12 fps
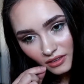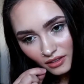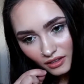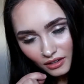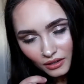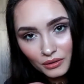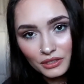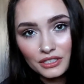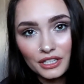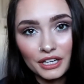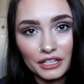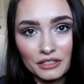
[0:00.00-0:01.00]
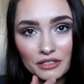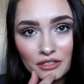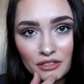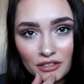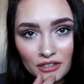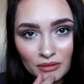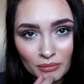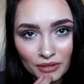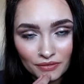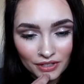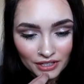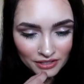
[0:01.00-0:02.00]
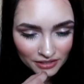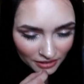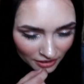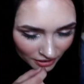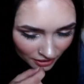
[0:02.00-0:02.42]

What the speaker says: I always get hair stuck to my face.